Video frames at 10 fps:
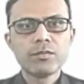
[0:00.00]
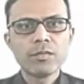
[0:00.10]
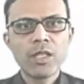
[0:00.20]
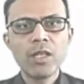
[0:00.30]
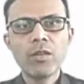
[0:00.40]

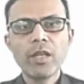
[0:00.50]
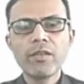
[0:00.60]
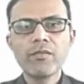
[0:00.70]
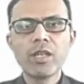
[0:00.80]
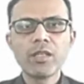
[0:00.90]
Hello
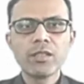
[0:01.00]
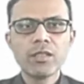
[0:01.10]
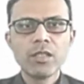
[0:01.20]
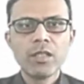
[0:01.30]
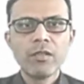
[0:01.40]
everyone,
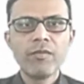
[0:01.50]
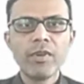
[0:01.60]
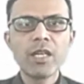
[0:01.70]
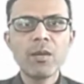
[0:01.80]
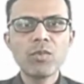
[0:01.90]

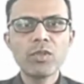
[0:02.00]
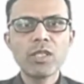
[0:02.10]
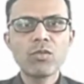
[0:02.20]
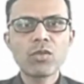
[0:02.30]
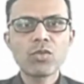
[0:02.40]
welcome to the
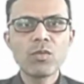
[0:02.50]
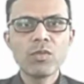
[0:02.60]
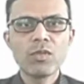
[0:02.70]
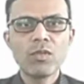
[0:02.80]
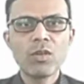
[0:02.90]
course of
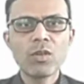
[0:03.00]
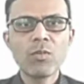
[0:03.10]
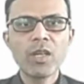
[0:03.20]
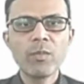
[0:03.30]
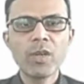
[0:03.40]

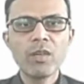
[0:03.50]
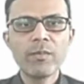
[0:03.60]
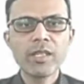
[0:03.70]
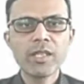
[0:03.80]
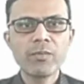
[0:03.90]
Automotive
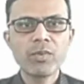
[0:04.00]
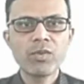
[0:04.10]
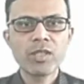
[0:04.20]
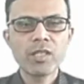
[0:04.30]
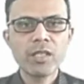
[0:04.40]
Manufacturing
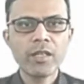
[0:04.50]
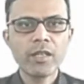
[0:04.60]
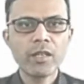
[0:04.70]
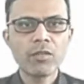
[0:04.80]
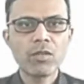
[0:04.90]
Process and
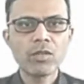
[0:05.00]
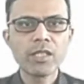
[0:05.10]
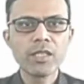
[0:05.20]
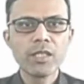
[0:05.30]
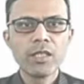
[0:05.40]
Technology.
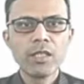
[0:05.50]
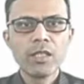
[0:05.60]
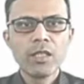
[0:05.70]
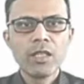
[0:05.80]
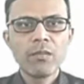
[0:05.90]

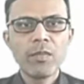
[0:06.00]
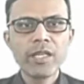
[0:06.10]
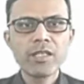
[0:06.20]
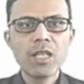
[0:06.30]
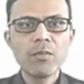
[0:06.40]

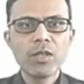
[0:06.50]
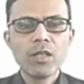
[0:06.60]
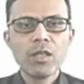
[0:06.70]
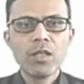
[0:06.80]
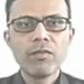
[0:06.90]
Myself,
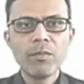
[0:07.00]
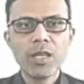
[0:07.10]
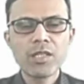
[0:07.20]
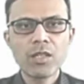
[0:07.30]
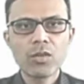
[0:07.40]

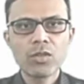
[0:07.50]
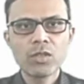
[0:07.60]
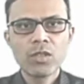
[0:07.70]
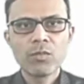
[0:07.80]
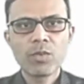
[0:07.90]
Vimal Salot
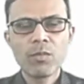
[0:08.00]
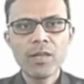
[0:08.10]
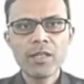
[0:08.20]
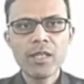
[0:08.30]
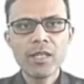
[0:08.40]
from
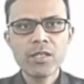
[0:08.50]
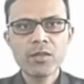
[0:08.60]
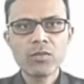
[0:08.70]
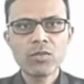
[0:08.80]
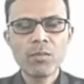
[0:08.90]
LJ
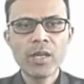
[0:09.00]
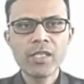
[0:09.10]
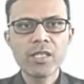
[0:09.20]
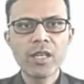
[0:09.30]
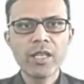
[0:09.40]
Institute of
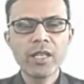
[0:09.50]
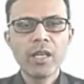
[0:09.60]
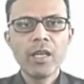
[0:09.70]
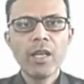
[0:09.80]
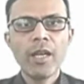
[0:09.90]
Engineering
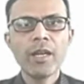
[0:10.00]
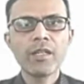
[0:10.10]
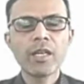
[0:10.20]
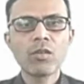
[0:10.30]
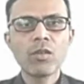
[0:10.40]
and
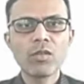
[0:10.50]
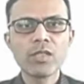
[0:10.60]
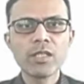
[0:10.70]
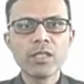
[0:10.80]
Technology.